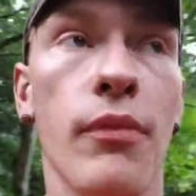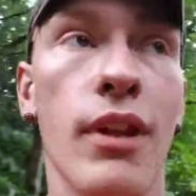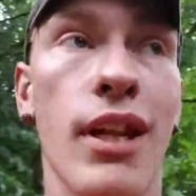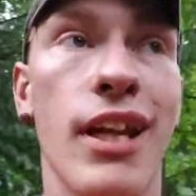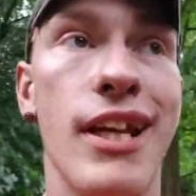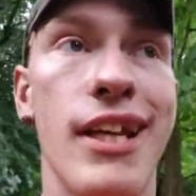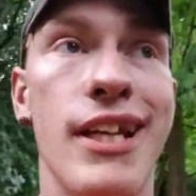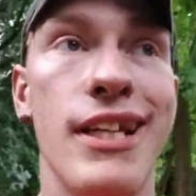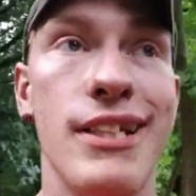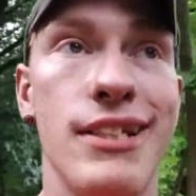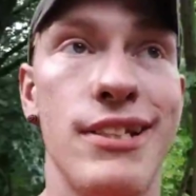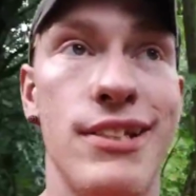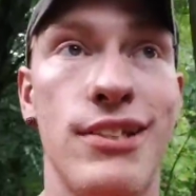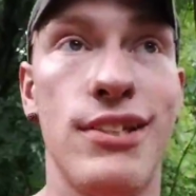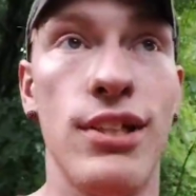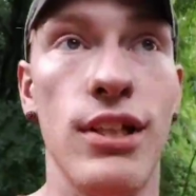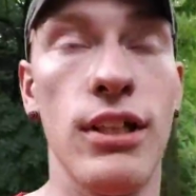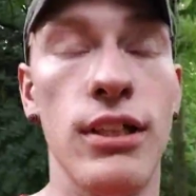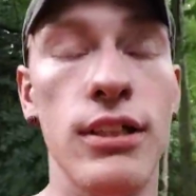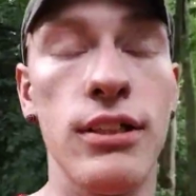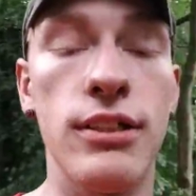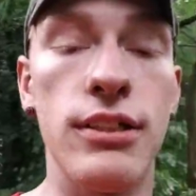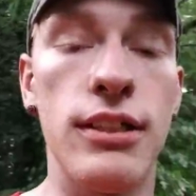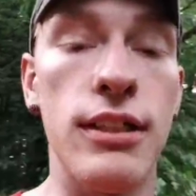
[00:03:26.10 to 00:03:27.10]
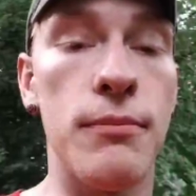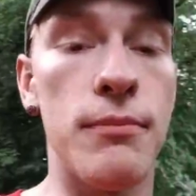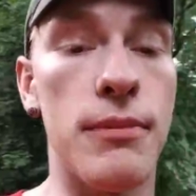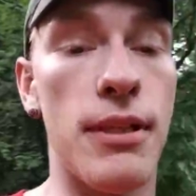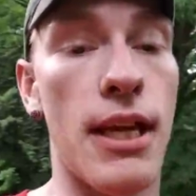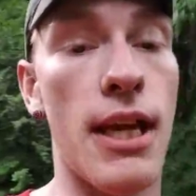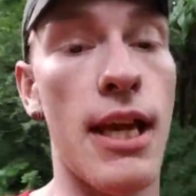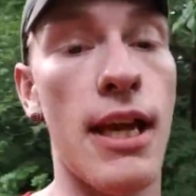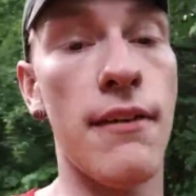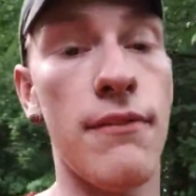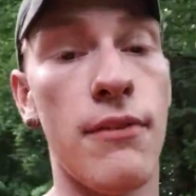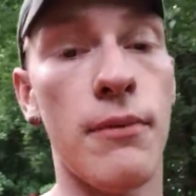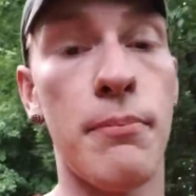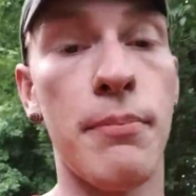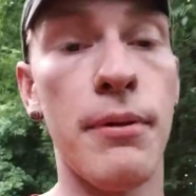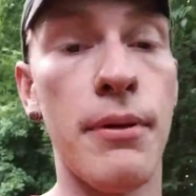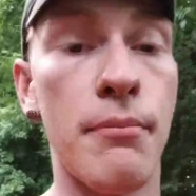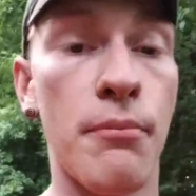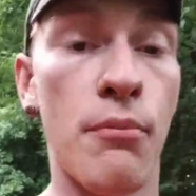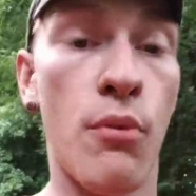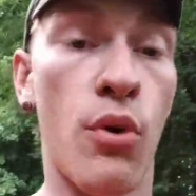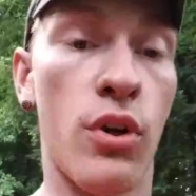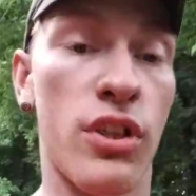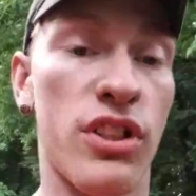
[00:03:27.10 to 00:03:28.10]
it does seem to have a bit
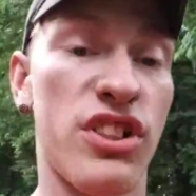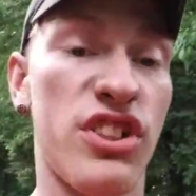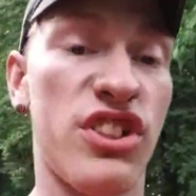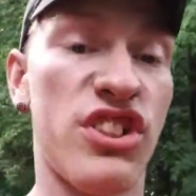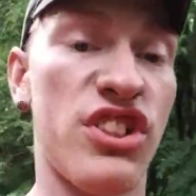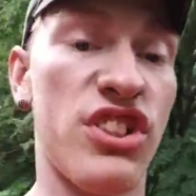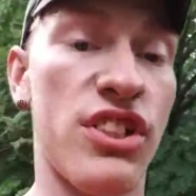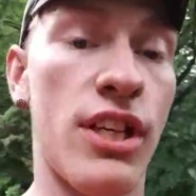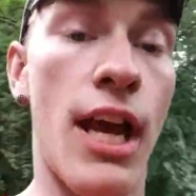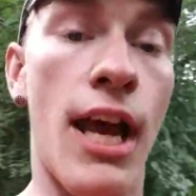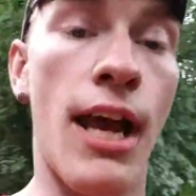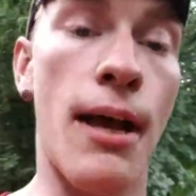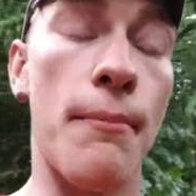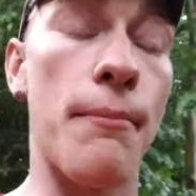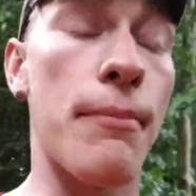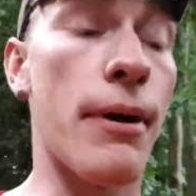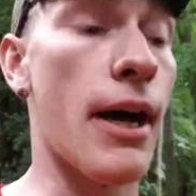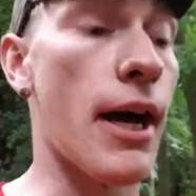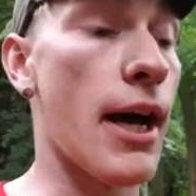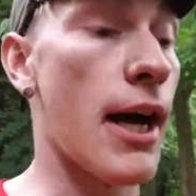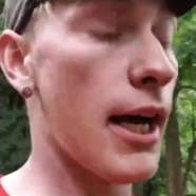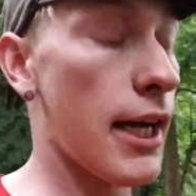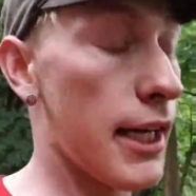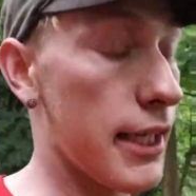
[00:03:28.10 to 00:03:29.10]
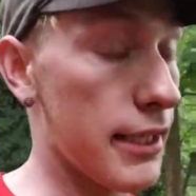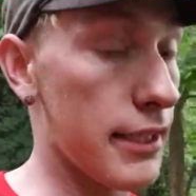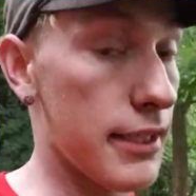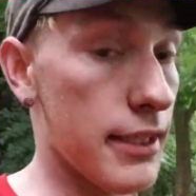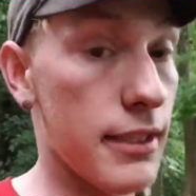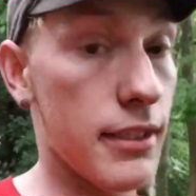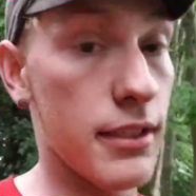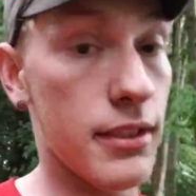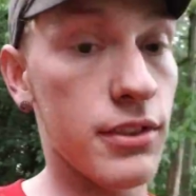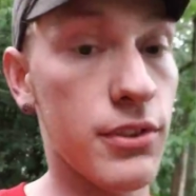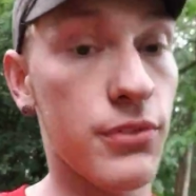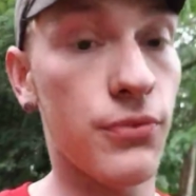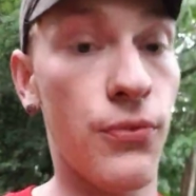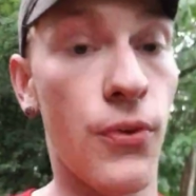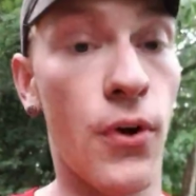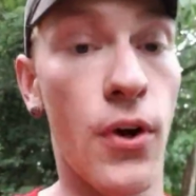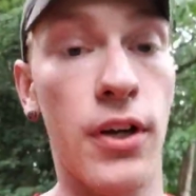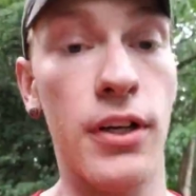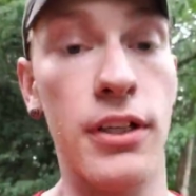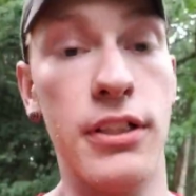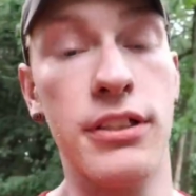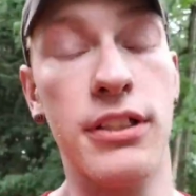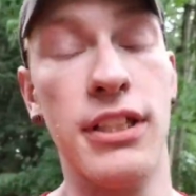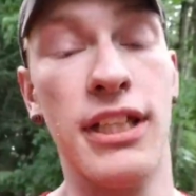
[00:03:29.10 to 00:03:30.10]
more snot behind it as
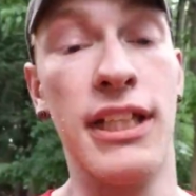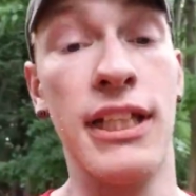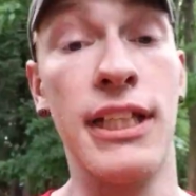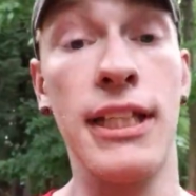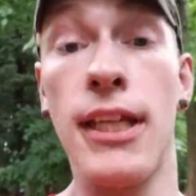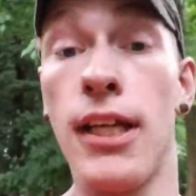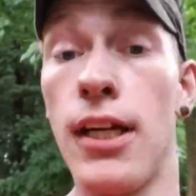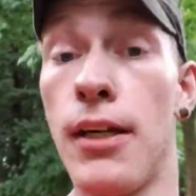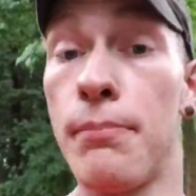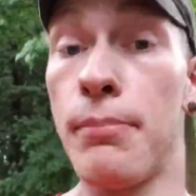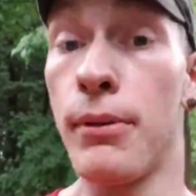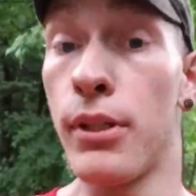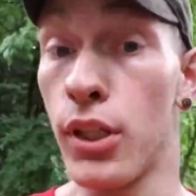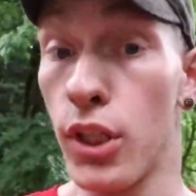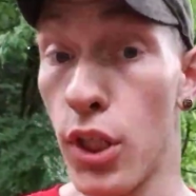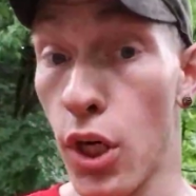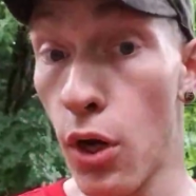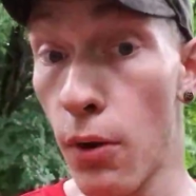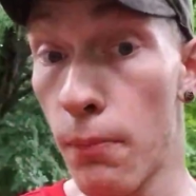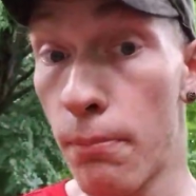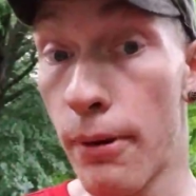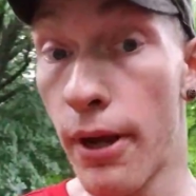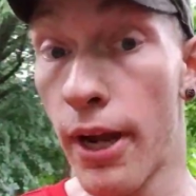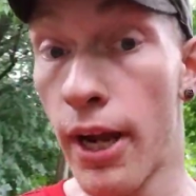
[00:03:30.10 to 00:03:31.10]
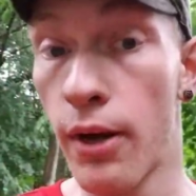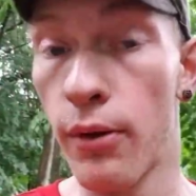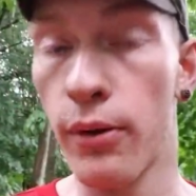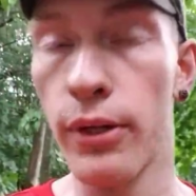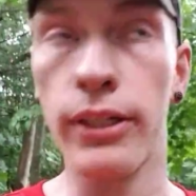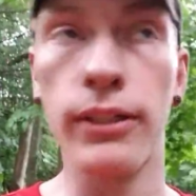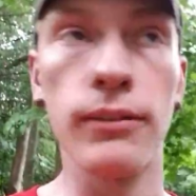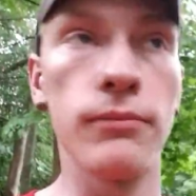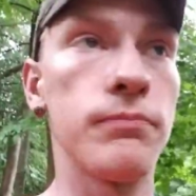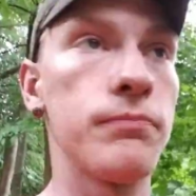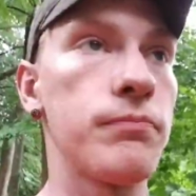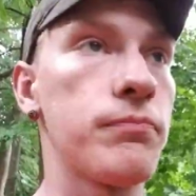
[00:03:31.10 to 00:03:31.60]
far as like get up and go power.